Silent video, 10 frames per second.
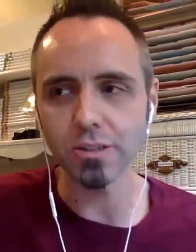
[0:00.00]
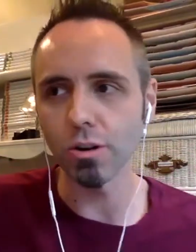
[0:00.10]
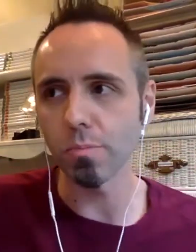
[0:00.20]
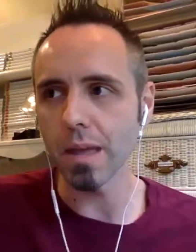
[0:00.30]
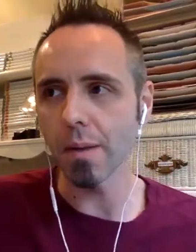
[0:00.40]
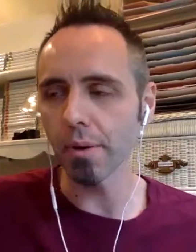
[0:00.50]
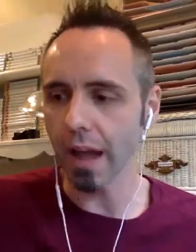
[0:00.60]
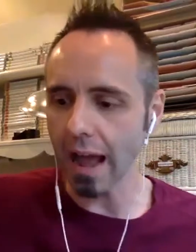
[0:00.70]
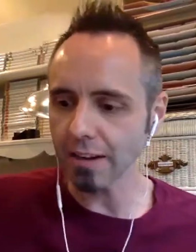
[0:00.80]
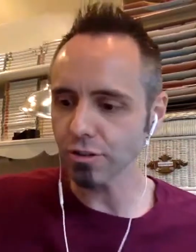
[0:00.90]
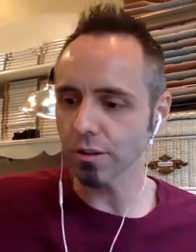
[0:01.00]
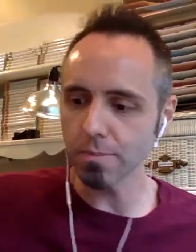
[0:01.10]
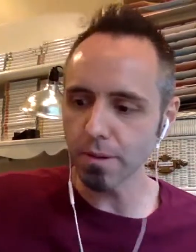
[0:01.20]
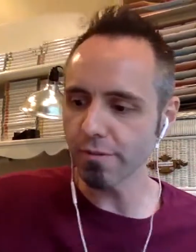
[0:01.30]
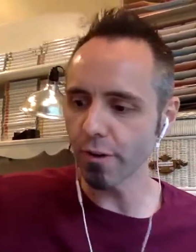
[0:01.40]
So to be able to actually
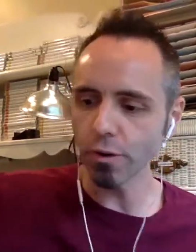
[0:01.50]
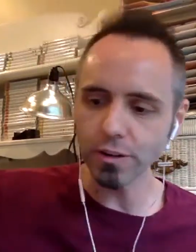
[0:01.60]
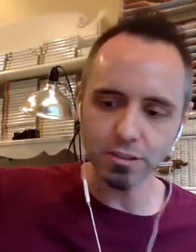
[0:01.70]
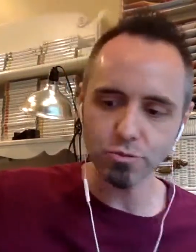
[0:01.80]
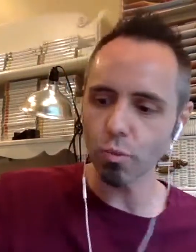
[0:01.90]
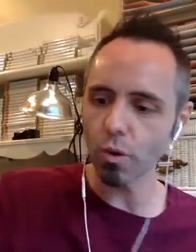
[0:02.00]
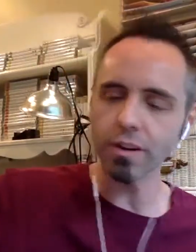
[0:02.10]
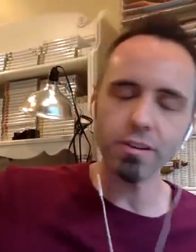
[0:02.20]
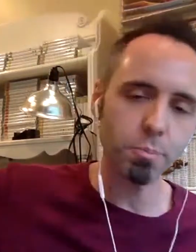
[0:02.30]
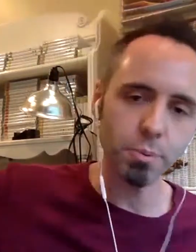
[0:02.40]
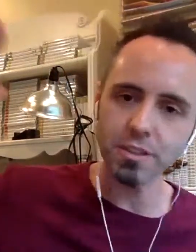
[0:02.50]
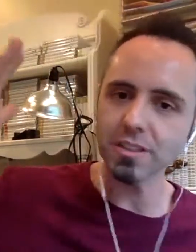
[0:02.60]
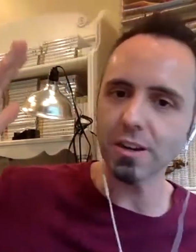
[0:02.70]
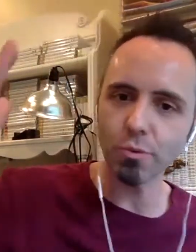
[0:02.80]
be focused 100%